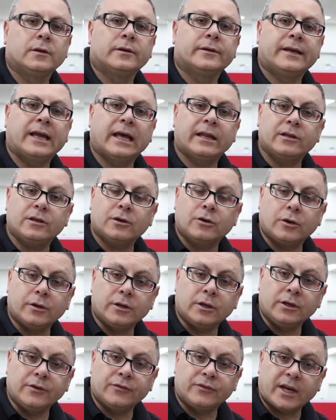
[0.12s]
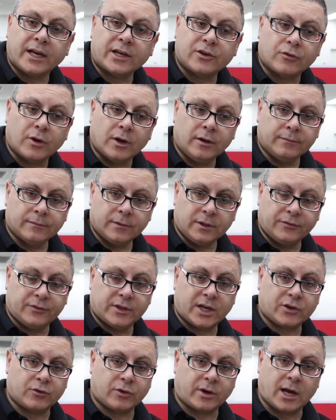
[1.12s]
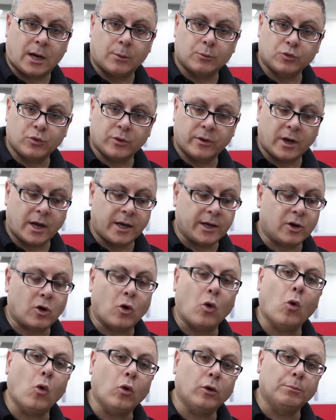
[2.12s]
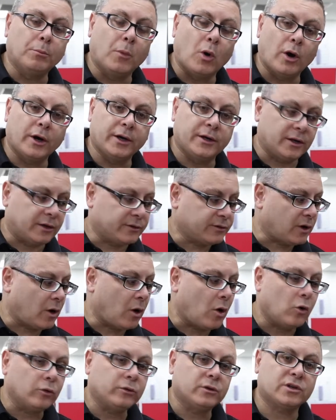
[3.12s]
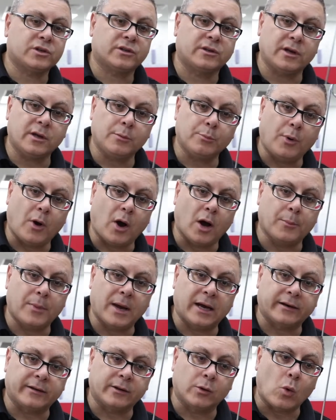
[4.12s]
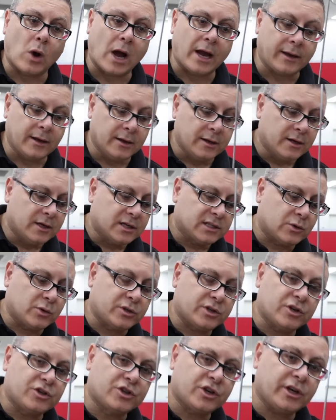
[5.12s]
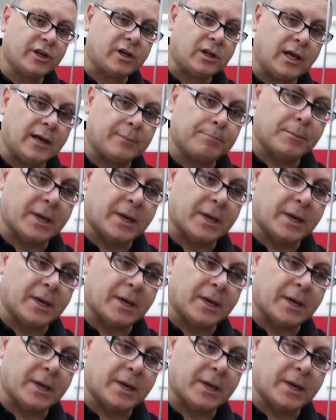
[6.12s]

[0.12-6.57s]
Now that you've got your Lift Xtra, Lift Xtra comes with a cord minder to hold the steam pipe out of the way. So it's a G-clamp